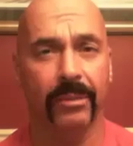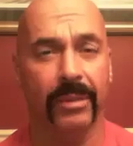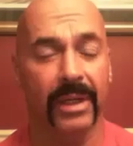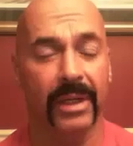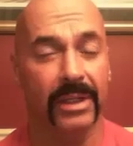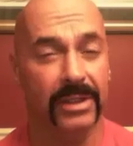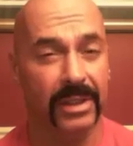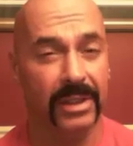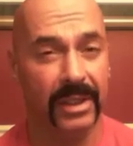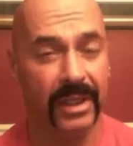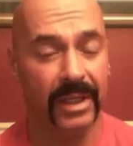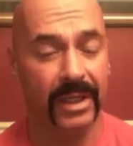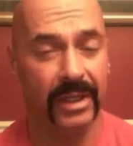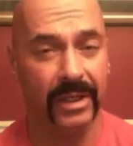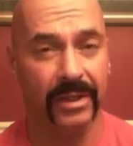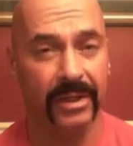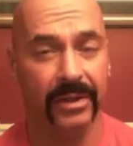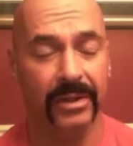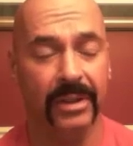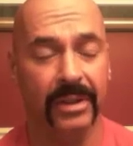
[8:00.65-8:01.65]
minutes to get
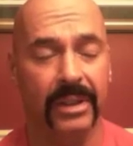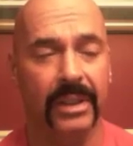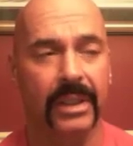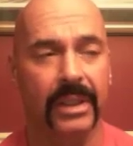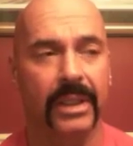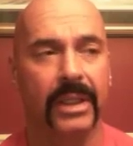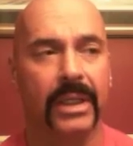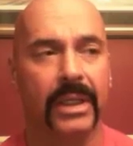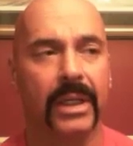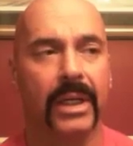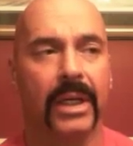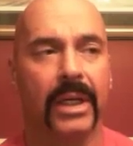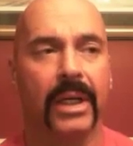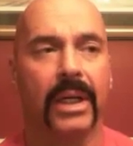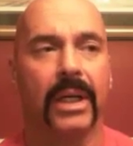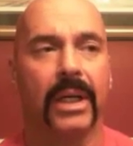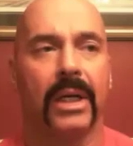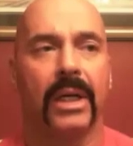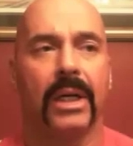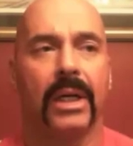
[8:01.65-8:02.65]
here.
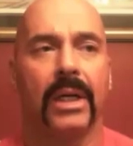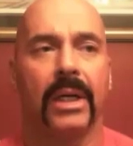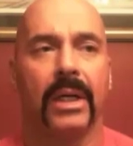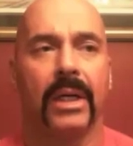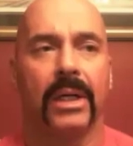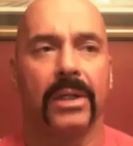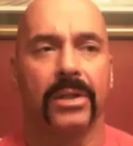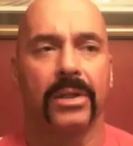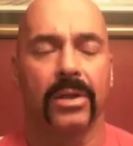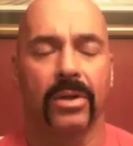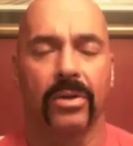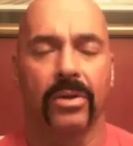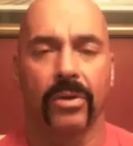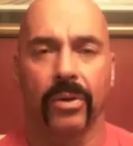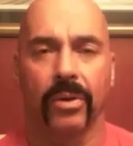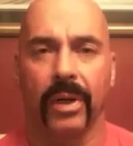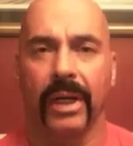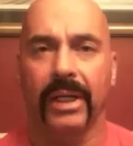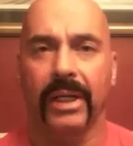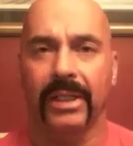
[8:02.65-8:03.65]
The
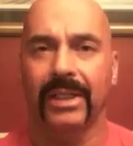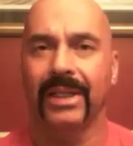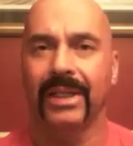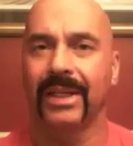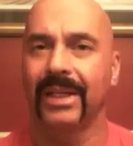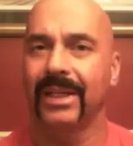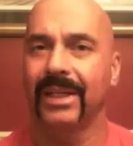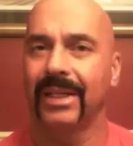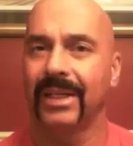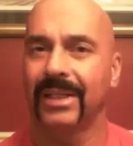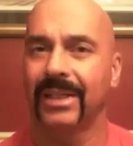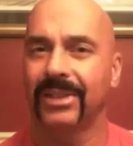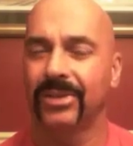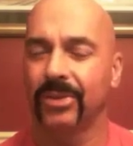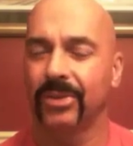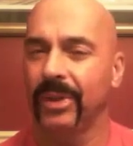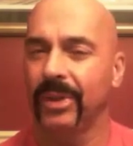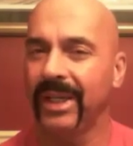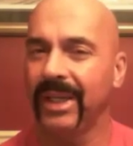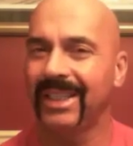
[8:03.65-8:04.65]
great
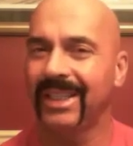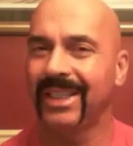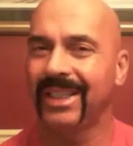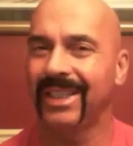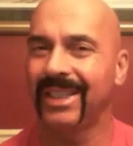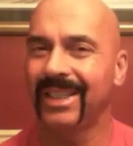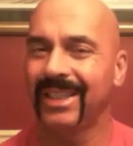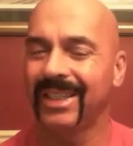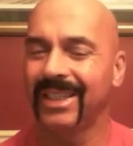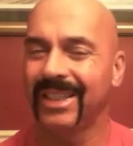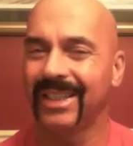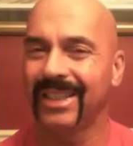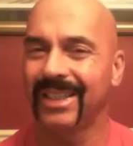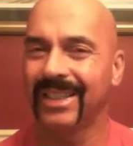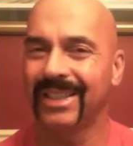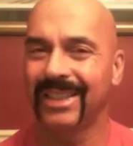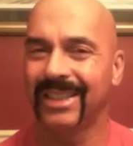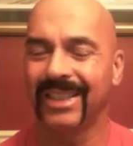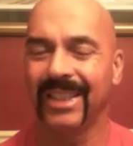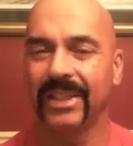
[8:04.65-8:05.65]
sweet
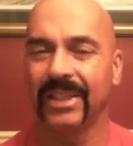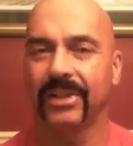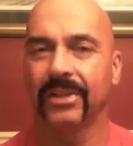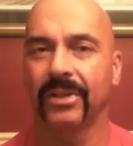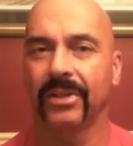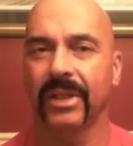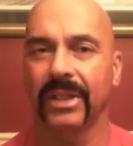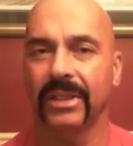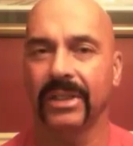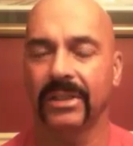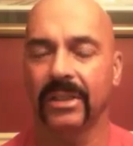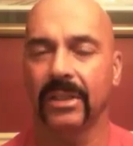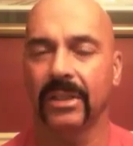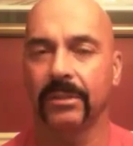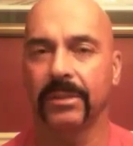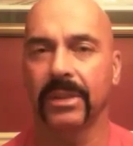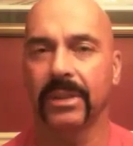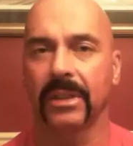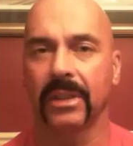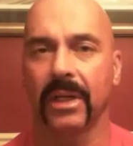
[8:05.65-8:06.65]
cedar and
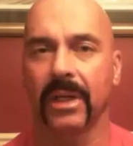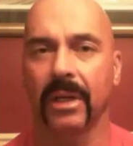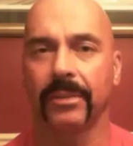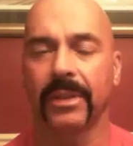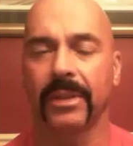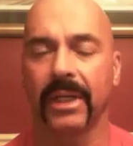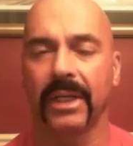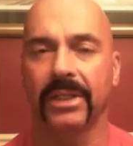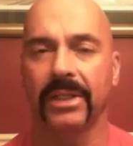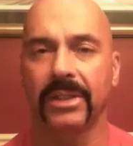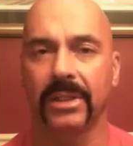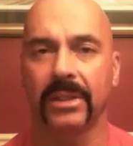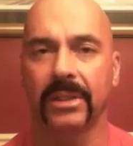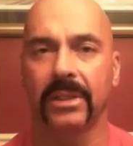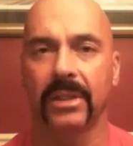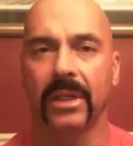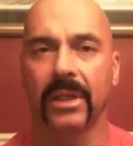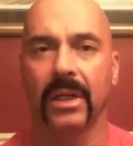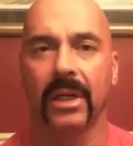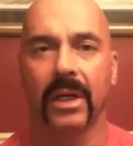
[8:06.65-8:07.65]
cinnamon combination
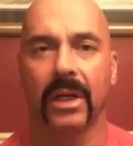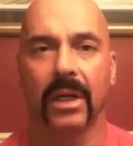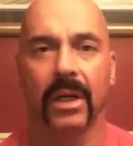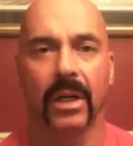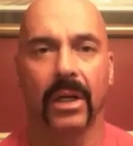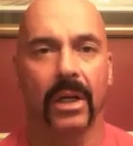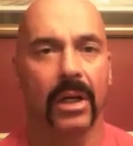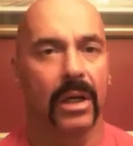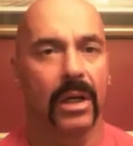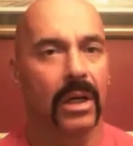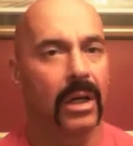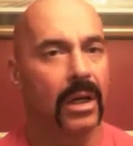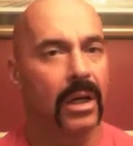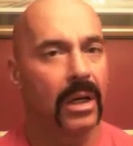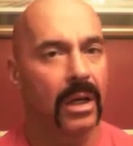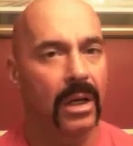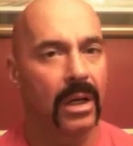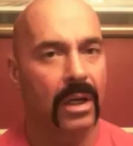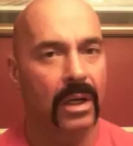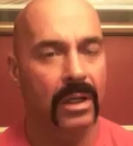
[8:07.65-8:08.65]

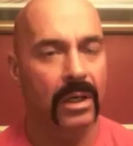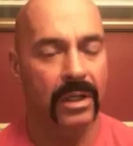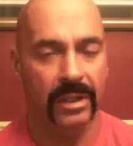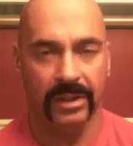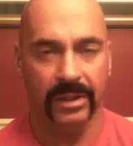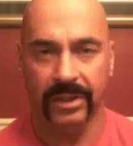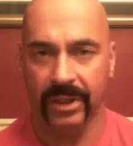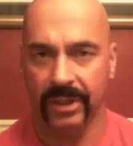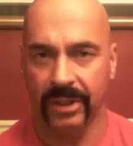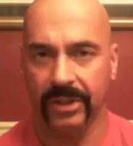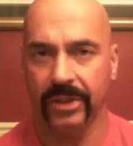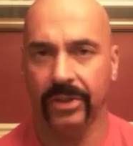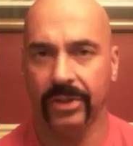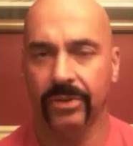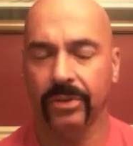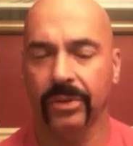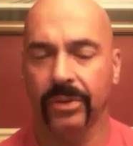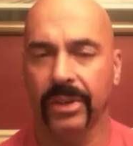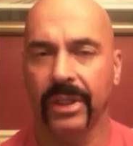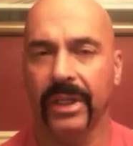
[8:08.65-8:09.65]
continued
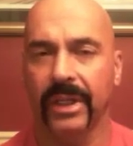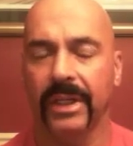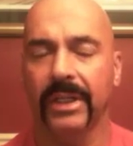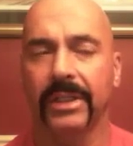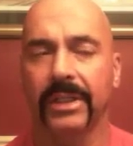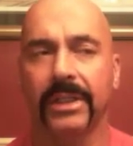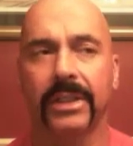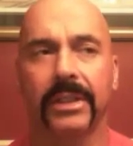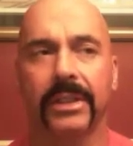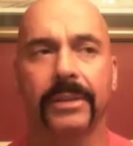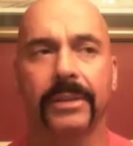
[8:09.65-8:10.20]
through the end.